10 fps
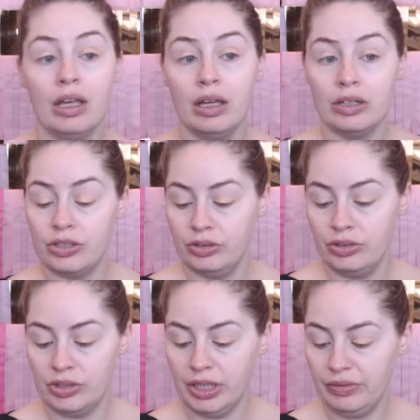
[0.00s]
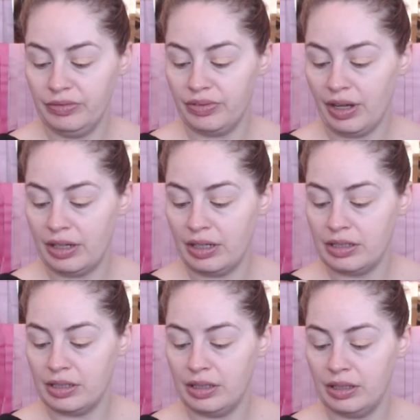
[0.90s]
So usually on
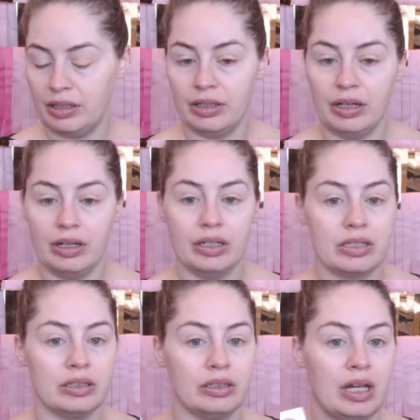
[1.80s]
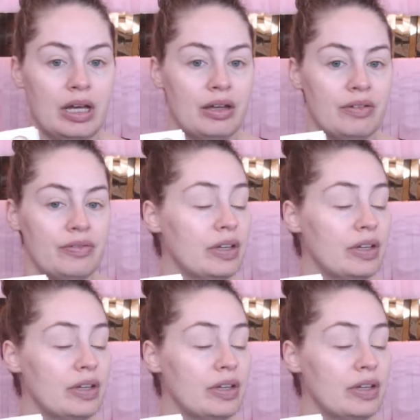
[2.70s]
Fridays on this live